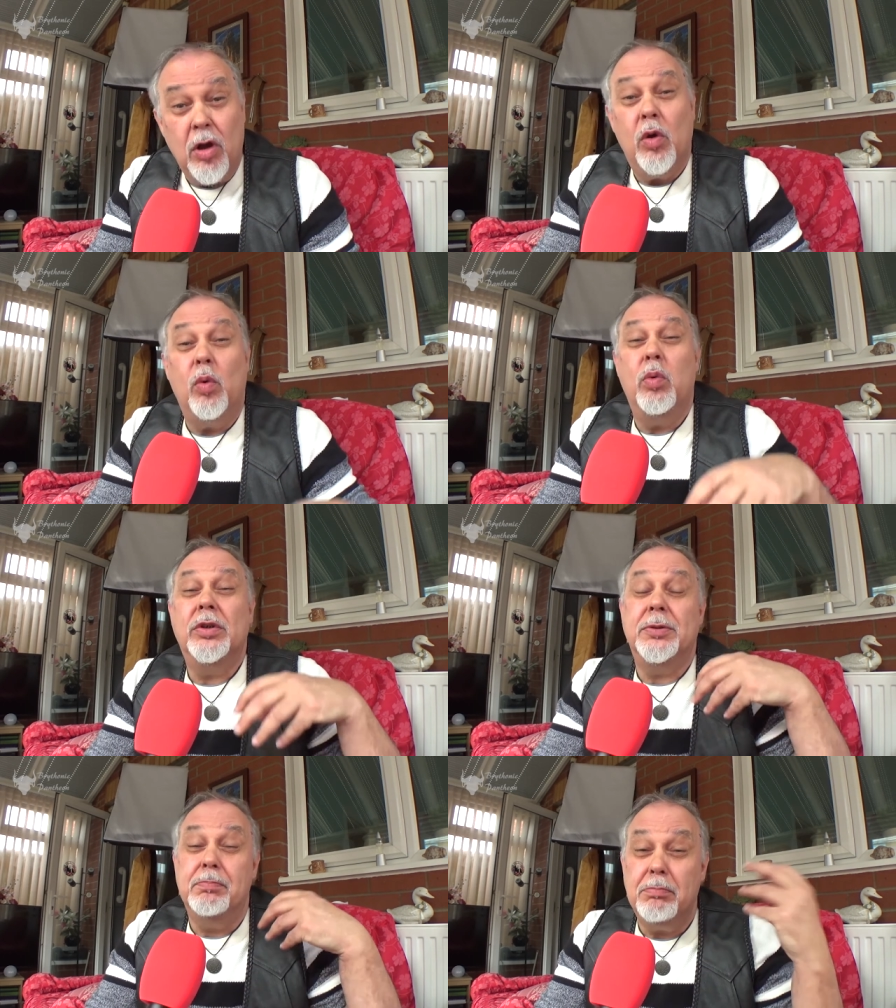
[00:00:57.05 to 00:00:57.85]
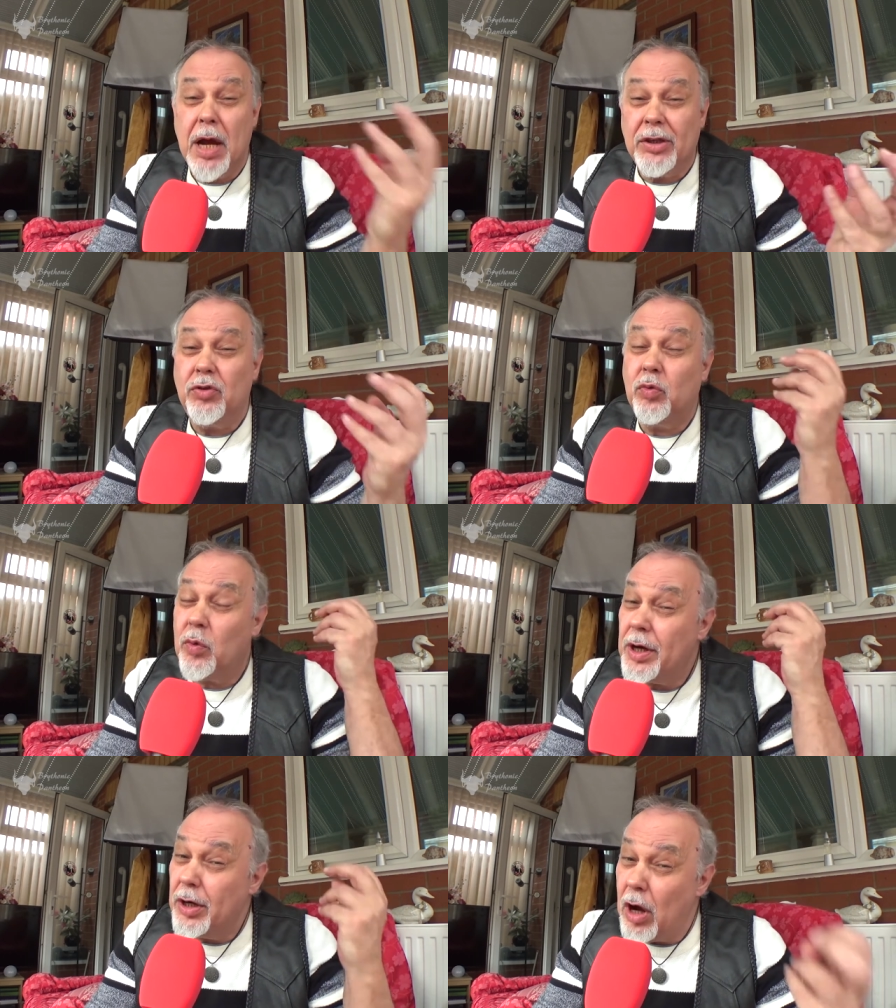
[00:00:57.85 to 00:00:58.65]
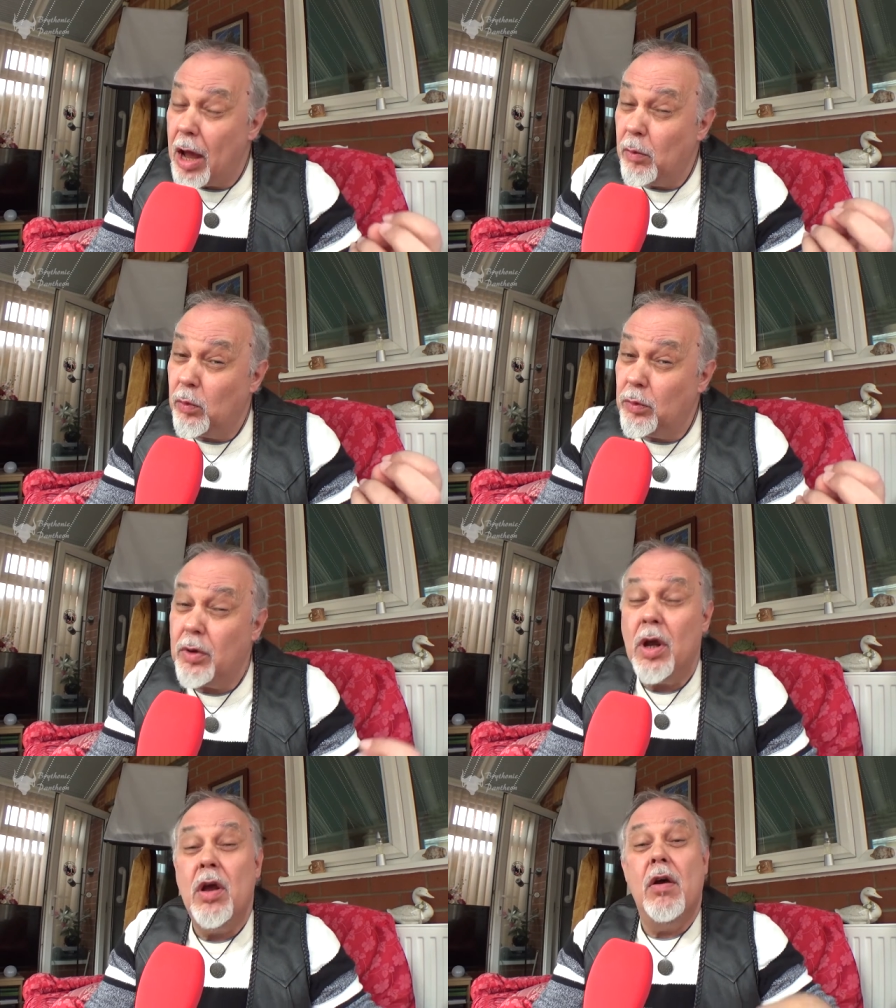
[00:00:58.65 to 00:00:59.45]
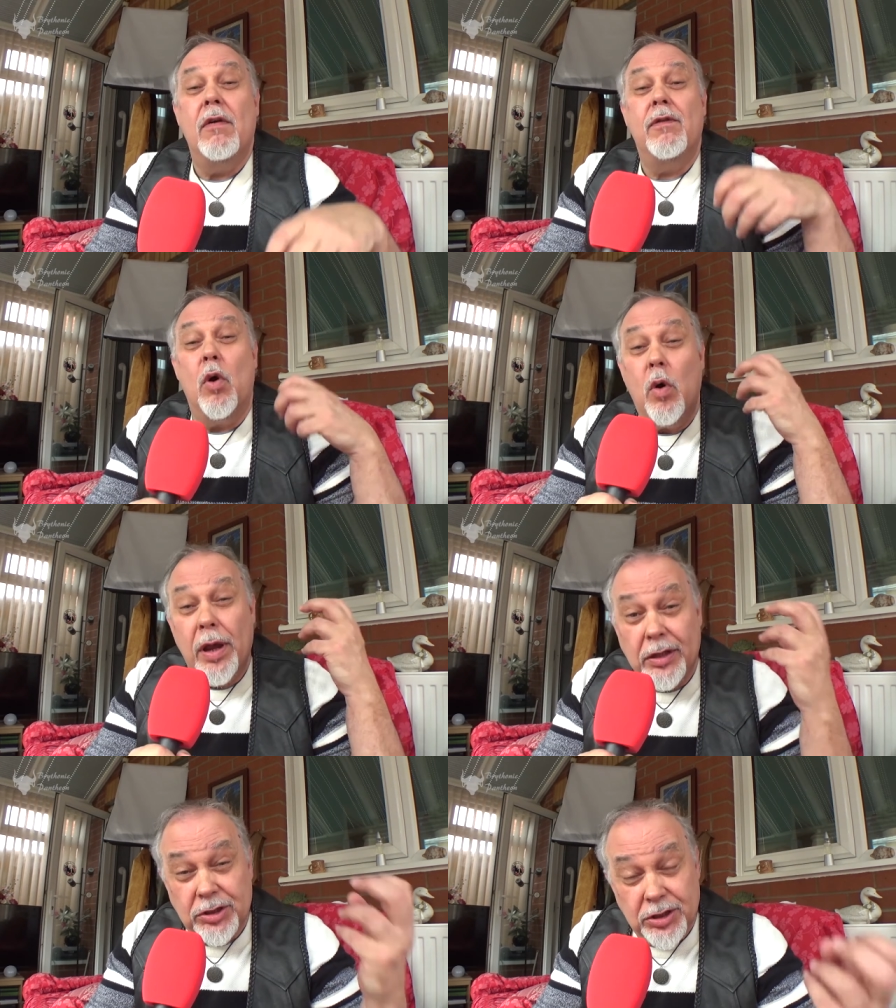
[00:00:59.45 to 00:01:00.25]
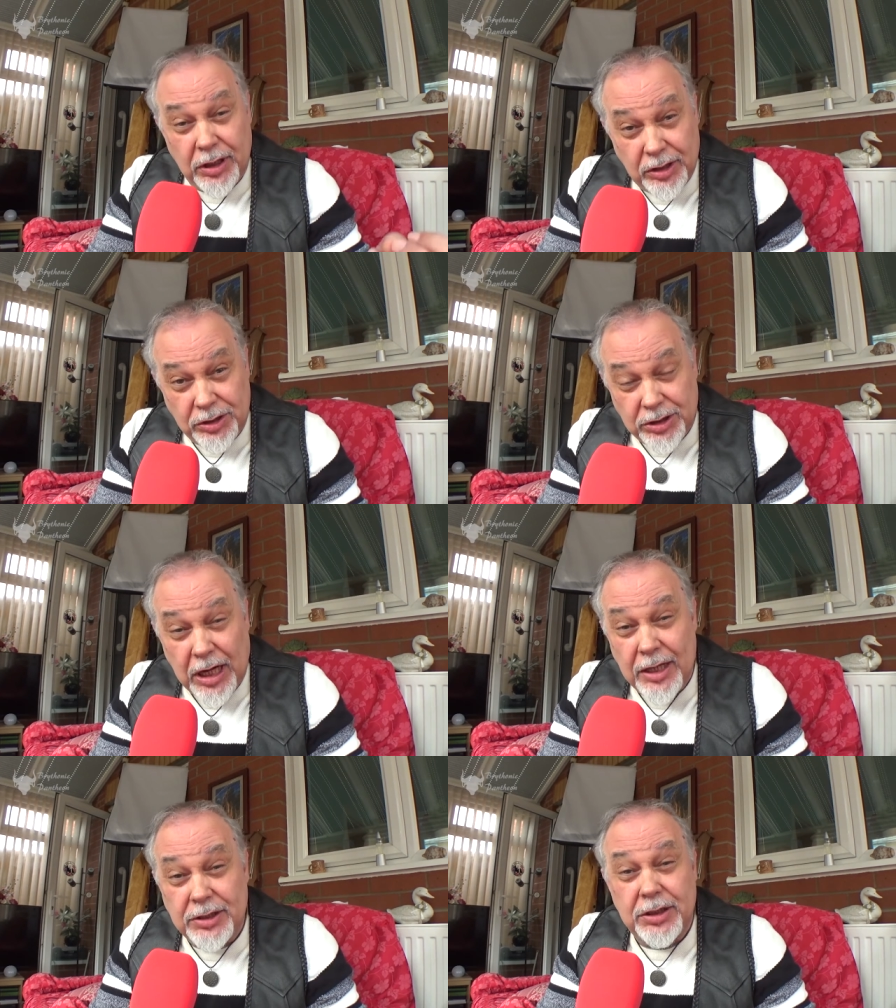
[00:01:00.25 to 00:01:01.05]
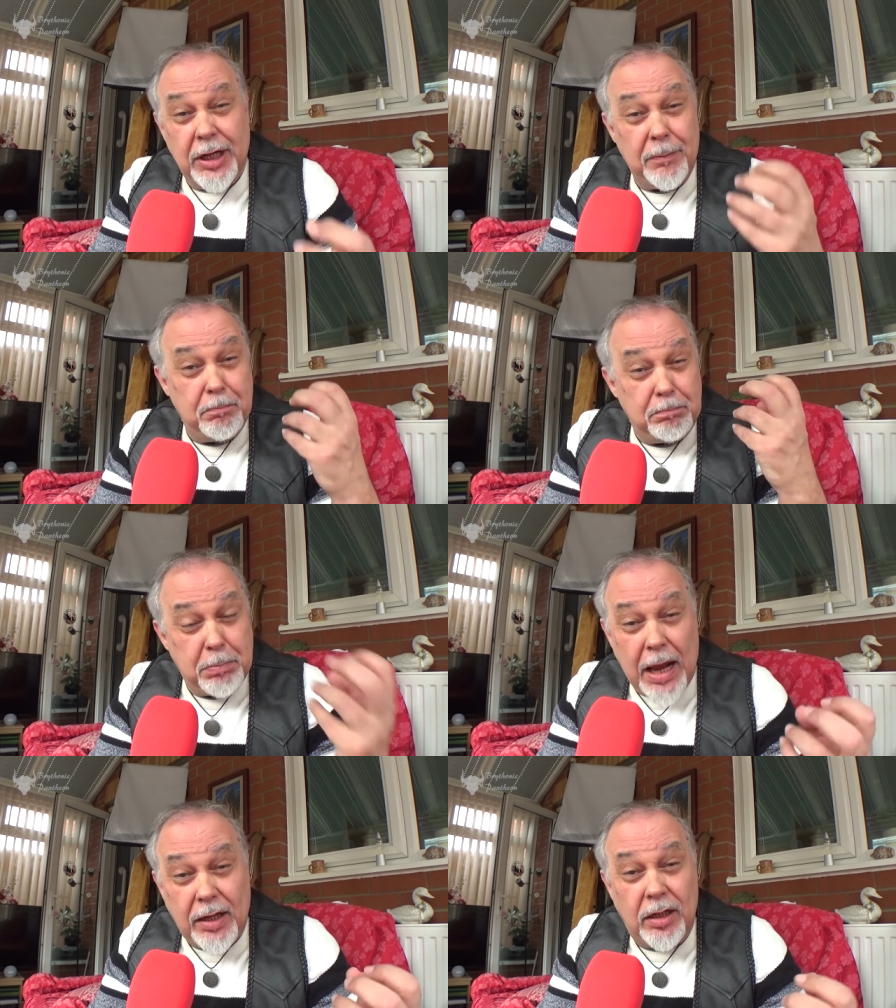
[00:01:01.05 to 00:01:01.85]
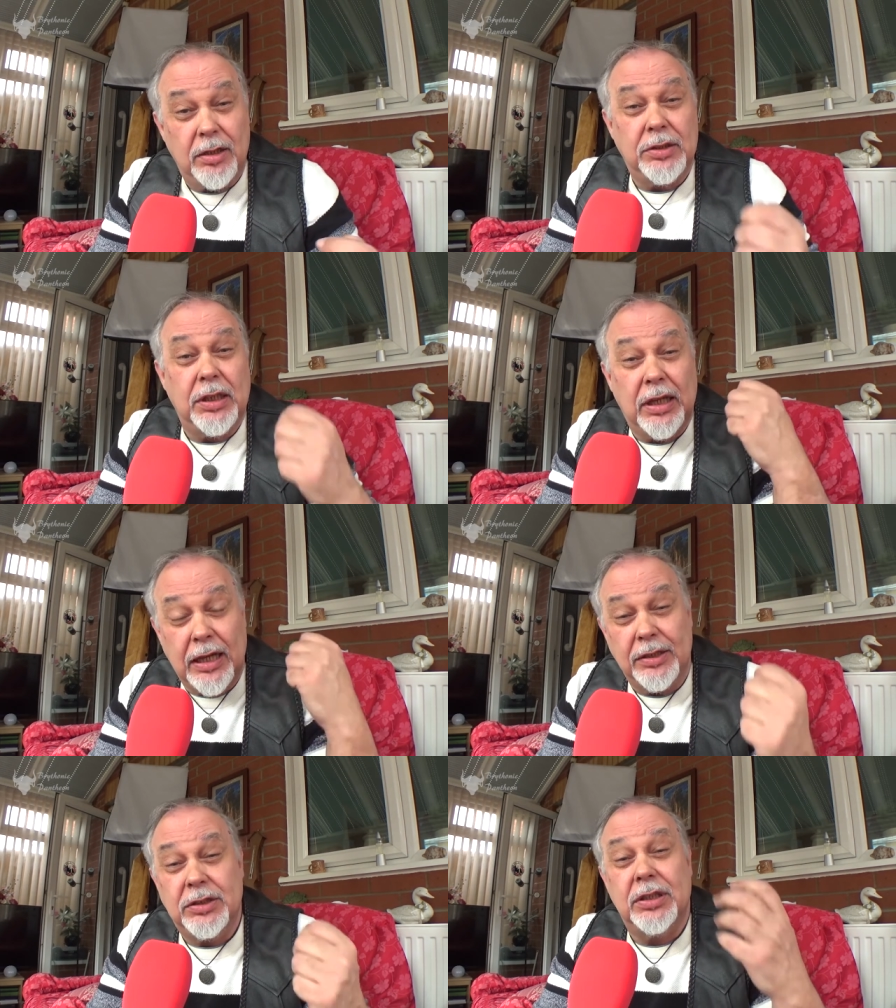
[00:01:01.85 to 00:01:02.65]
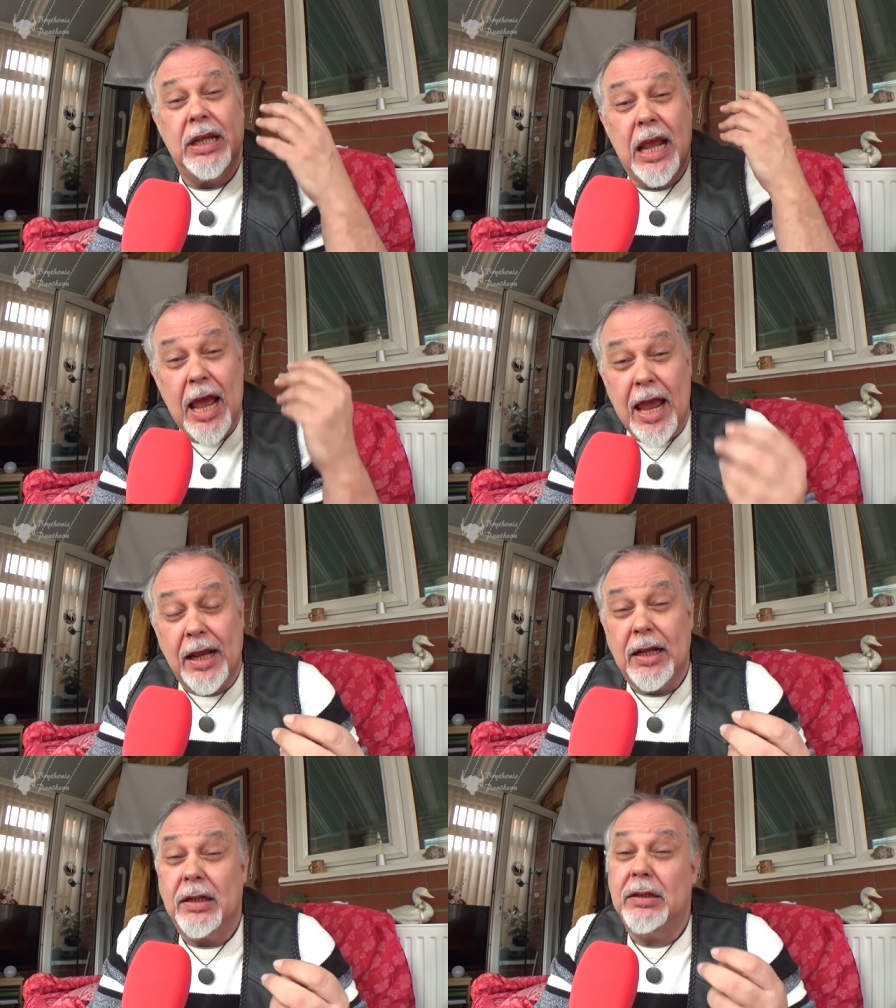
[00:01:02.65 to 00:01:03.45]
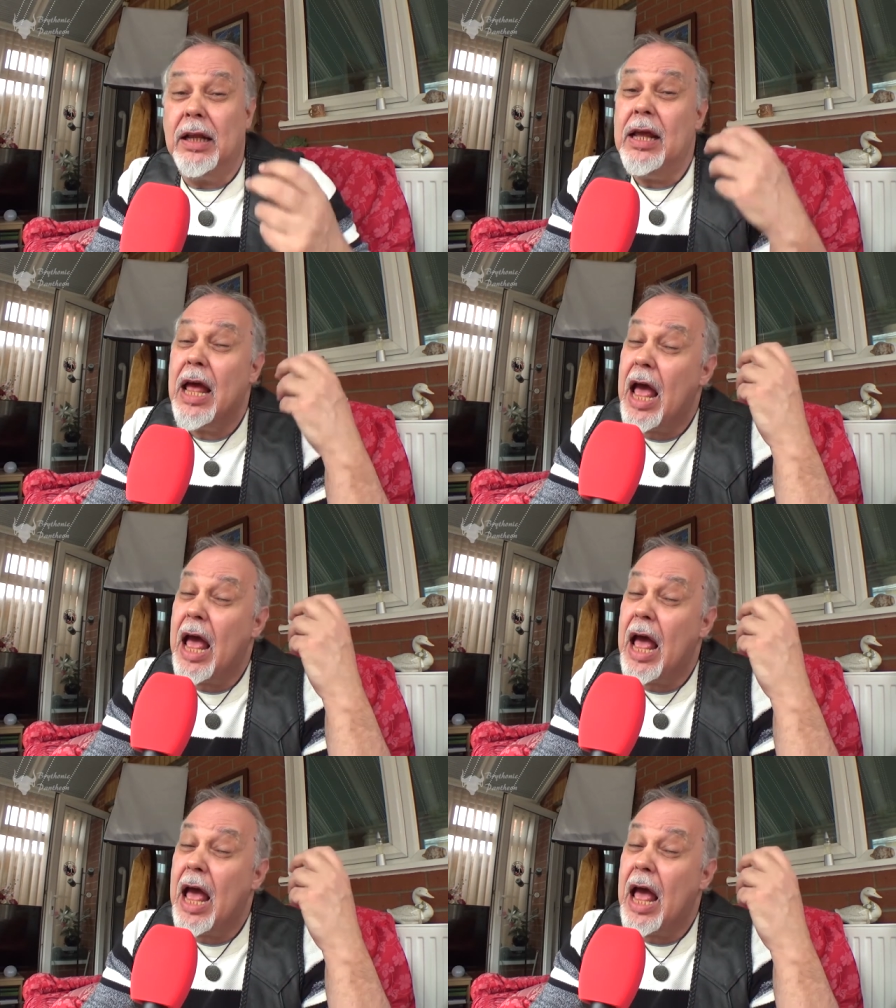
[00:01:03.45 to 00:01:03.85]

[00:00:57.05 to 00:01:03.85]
who was much renowned for his success in battles against the Angle